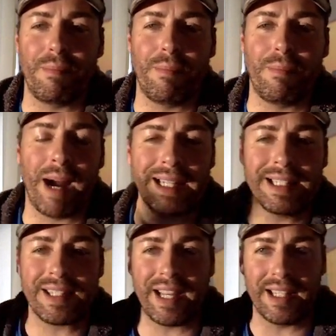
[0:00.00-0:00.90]

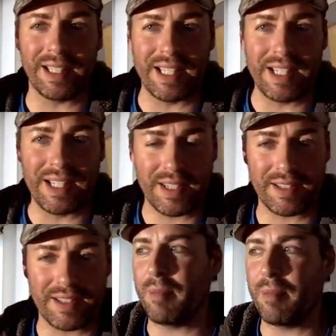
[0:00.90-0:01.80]
mindset, at least
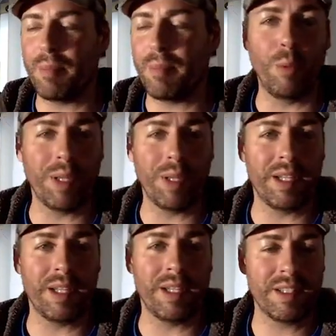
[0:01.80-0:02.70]
be
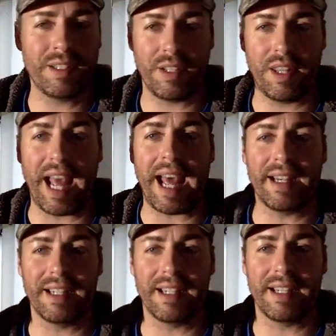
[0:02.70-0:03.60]
open to
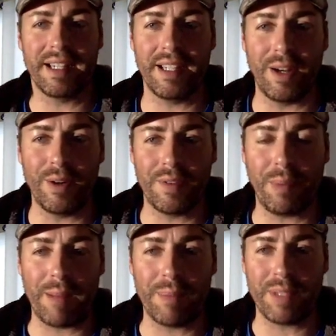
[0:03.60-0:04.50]
that. You know,
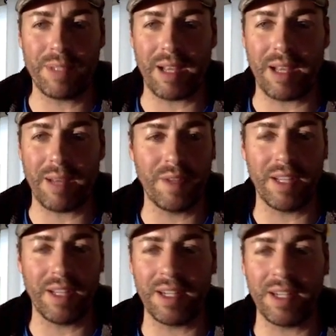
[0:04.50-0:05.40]
if it pops up,
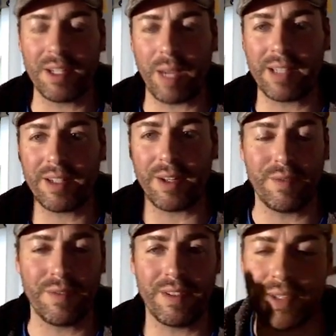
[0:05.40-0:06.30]
if the unexpected, or
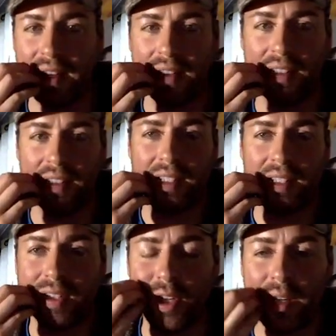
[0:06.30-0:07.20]
if you're saying
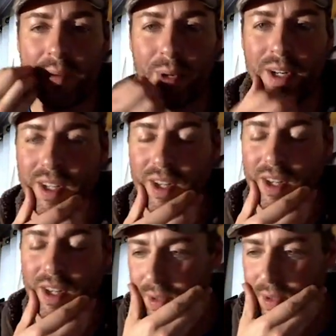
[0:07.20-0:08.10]
like learning bird
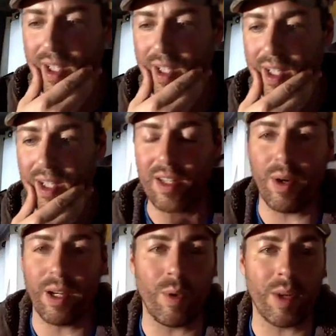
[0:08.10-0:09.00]
calls and
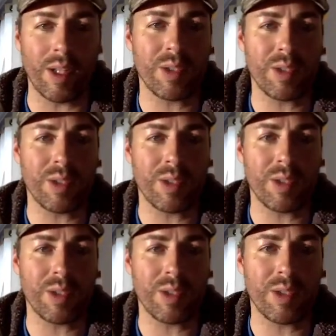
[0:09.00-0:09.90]
knowing what's
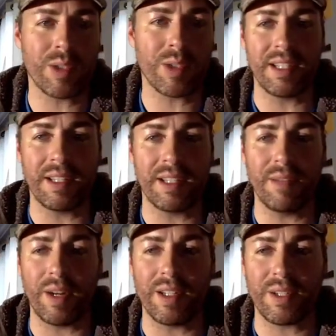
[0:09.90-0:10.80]
what and
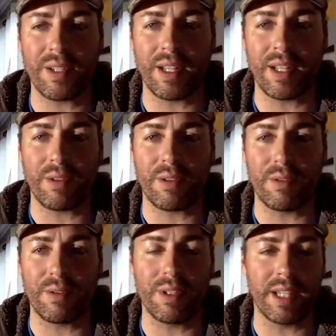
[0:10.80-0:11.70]
listening for it. So that's
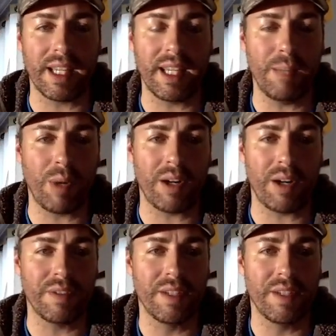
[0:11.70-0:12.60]
a really key
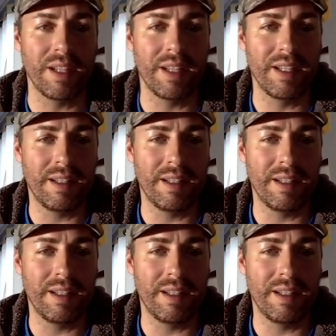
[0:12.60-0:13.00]
part of